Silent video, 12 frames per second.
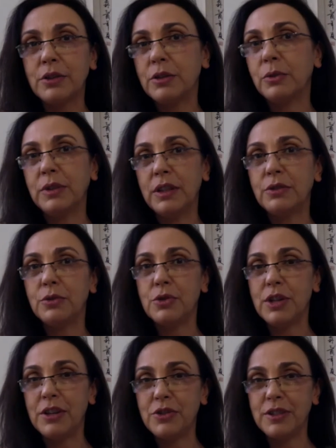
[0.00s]
You don't need to
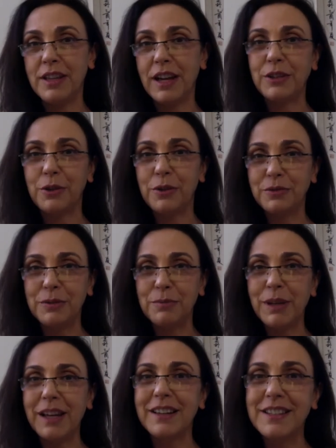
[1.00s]
change it that often
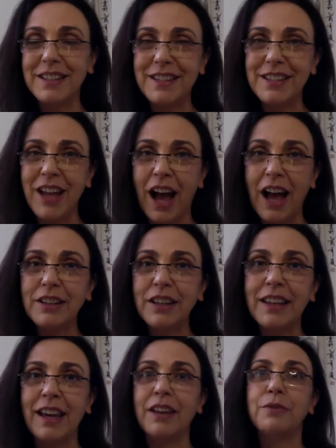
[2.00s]
because it's not,
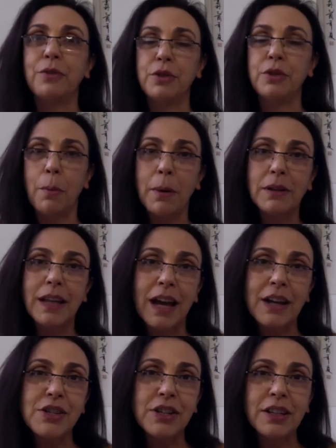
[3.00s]
again, for your
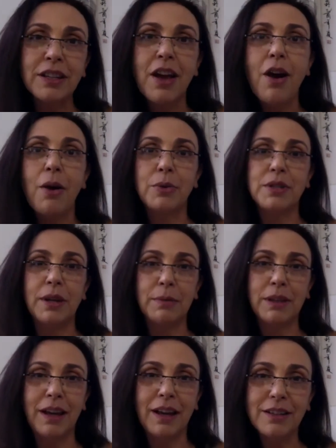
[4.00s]
protection or
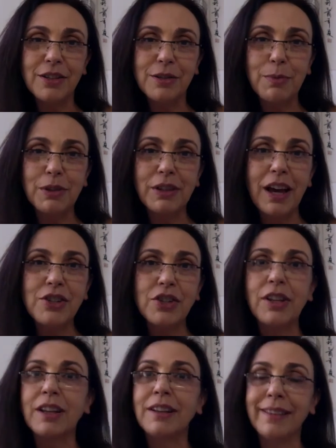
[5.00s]
somebody else's
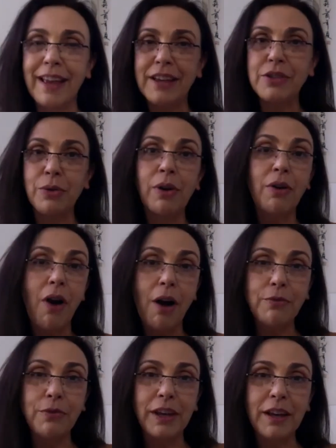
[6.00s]
protection unless you are
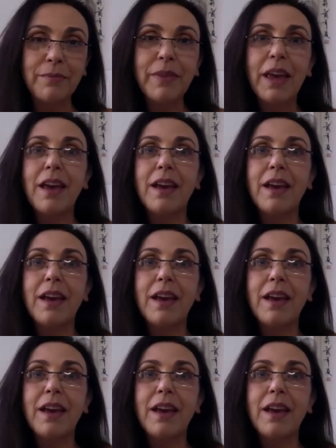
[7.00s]
coughing.